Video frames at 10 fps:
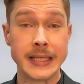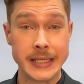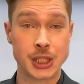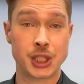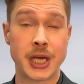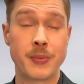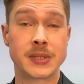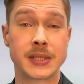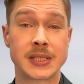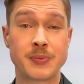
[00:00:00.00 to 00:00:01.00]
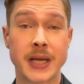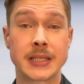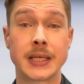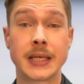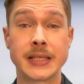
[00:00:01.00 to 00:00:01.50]
each gem is
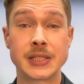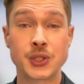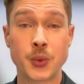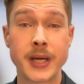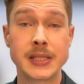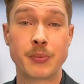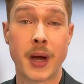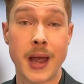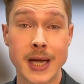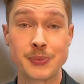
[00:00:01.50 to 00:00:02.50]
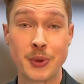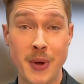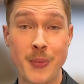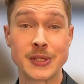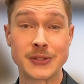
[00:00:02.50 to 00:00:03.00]
inspected at least twice by expert
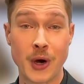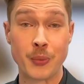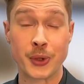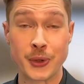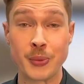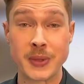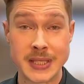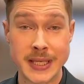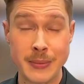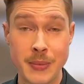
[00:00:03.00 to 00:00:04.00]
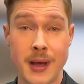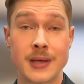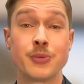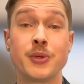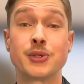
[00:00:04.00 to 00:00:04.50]
members of our procurement team
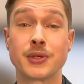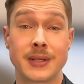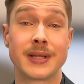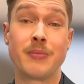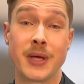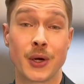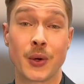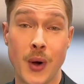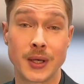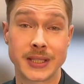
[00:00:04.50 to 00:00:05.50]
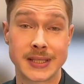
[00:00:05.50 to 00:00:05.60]
to be sure that they meet our quality